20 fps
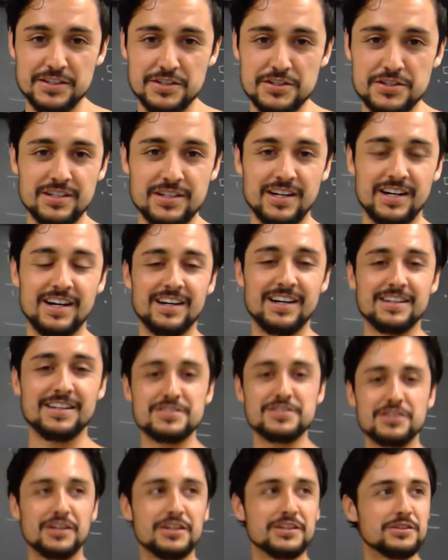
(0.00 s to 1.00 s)
this
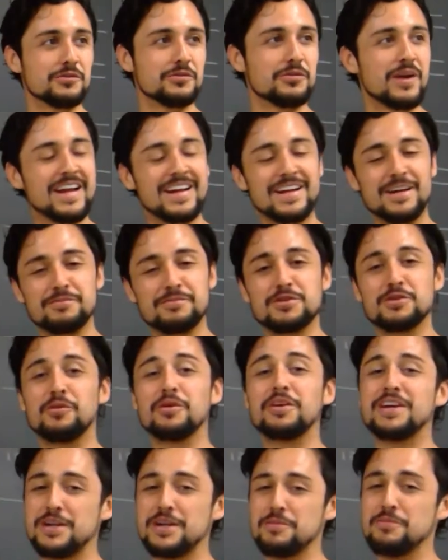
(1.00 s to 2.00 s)
solute ran up to
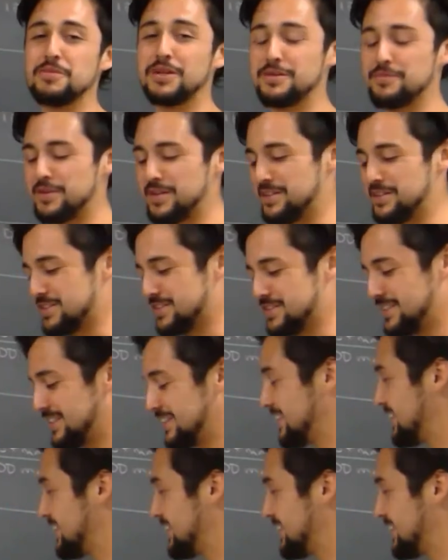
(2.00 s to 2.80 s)
100 millimeters.